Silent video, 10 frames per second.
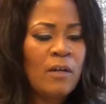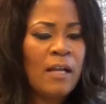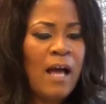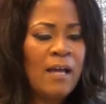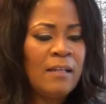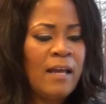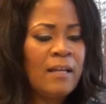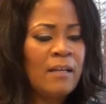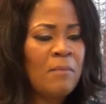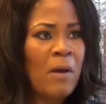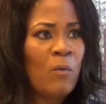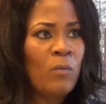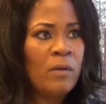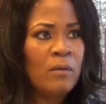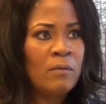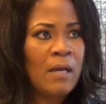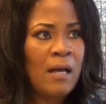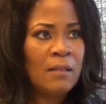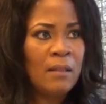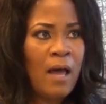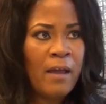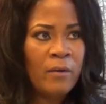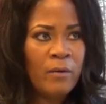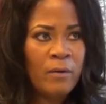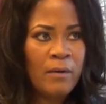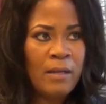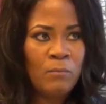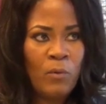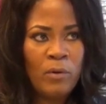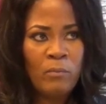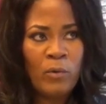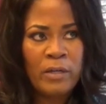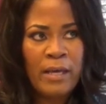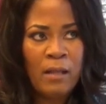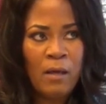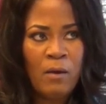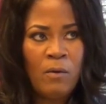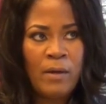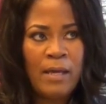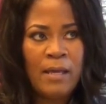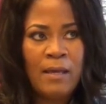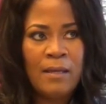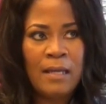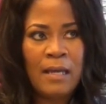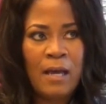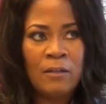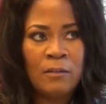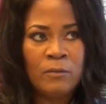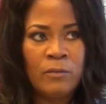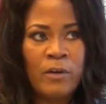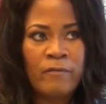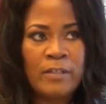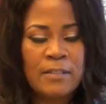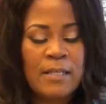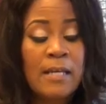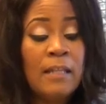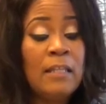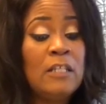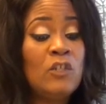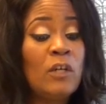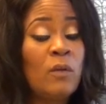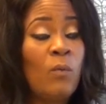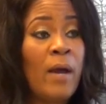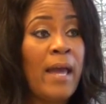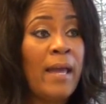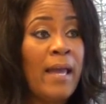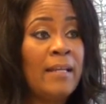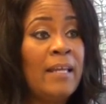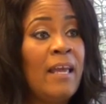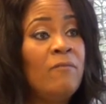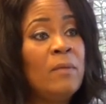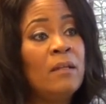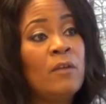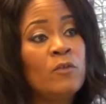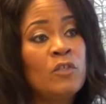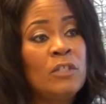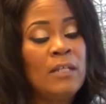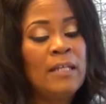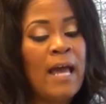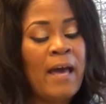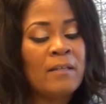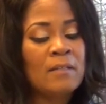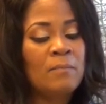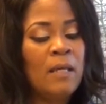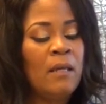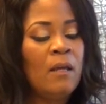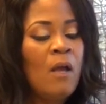highlighting, and my wheel got lighter and more and more yellow, mm-hmm. and I got a little nervous. And mm-hmm. then he took it away and he gave me another sheet and asked me